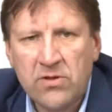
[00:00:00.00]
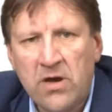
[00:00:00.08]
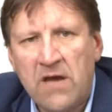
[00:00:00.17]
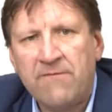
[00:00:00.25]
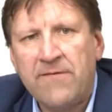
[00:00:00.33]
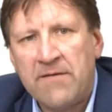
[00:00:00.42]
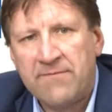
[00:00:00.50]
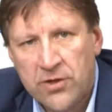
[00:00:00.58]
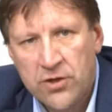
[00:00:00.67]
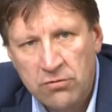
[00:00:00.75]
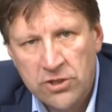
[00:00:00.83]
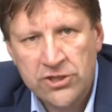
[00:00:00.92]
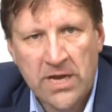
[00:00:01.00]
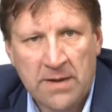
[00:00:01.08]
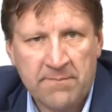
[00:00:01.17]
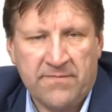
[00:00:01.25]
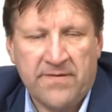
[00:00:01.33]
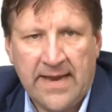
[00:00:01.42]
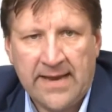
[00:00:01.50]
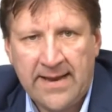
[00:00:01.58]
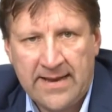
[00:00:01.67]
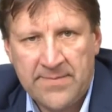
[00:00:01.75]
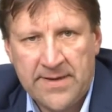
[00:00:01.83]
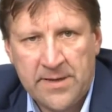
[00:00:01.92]
So if we have a huge number of
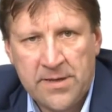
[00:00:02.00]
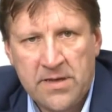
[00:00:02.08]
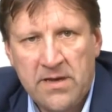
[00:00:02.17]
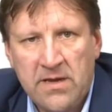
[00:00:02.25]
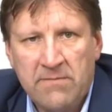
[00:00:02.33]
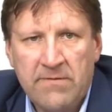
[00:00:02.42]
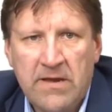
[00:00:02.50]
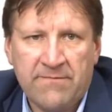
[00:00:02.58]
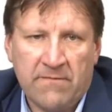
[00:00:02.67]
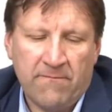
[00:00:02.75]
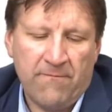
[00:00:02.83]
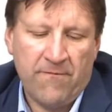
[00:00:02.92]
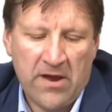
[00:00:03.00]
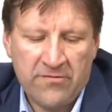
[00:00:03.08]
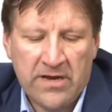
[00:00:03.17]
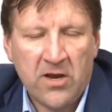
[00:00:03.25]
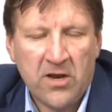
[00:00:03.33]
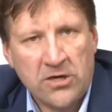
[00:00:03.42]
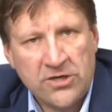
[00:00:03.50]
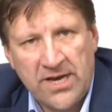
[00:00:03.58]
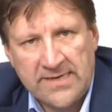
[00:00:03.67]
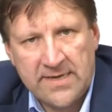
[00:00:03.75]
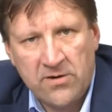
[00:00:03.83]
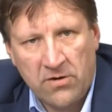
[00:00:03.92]
antenna elements, we have a very
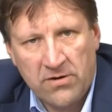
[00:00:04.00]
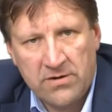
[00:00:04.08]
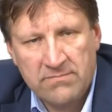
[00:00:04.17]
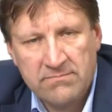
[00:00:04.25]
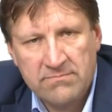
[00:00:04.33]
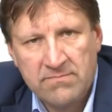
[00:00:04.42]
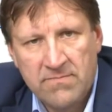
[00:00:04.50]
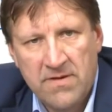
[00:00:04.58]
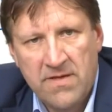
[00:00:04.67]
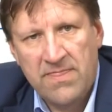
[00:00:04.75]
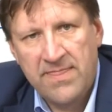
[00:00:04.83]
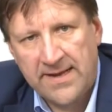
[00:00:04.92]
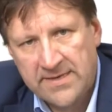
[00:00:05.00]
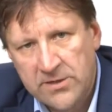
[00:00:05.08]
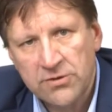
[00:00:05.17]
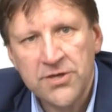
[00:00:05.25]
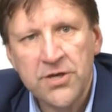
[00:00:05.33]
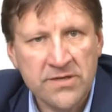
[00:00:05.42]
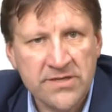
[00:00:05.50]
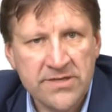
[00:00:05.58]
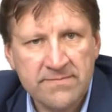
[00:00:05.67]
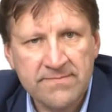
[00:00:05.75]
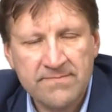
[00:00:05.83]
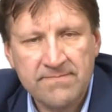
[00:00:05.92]
large SNR. That's good
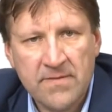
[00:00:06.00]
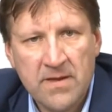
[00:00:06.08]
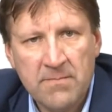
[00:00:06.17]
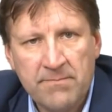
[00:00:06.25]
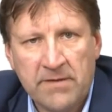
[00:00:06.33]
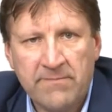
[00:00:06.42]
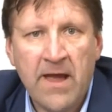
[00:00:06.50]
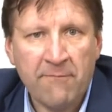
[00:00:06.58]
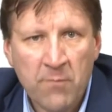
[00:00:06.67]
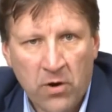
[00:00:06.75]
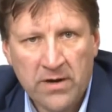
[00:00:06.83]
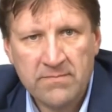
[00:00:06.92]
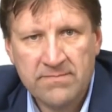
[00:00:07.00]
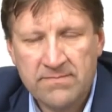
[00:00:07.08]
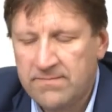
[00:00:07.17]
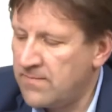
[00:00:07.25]
news. But we have more.